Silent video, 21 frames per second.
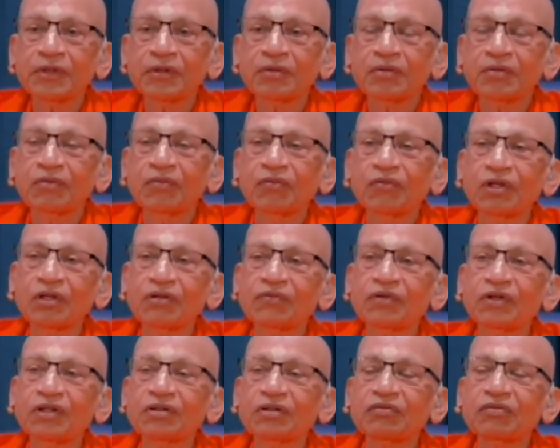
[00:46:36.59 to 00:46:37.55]
What
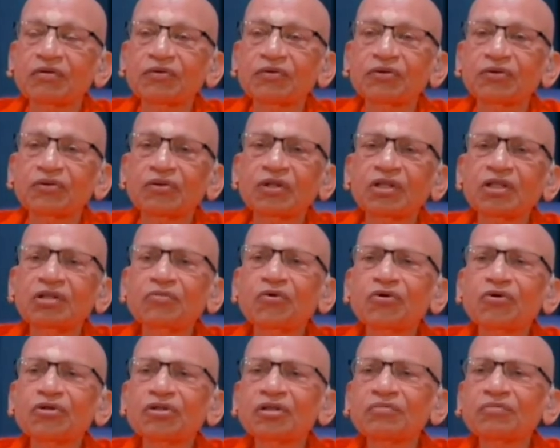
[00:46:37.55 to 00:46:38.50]
our Swami used to call
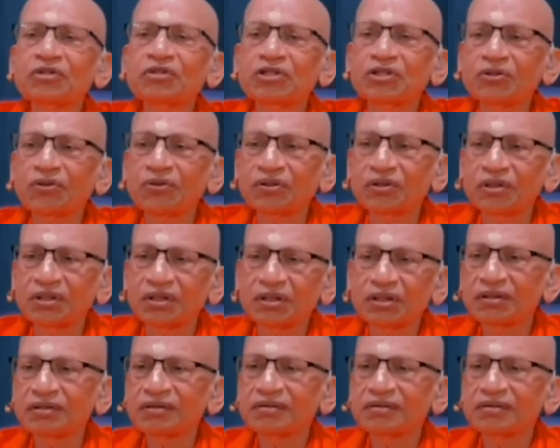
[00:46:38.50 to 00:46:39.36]
emotional maturity.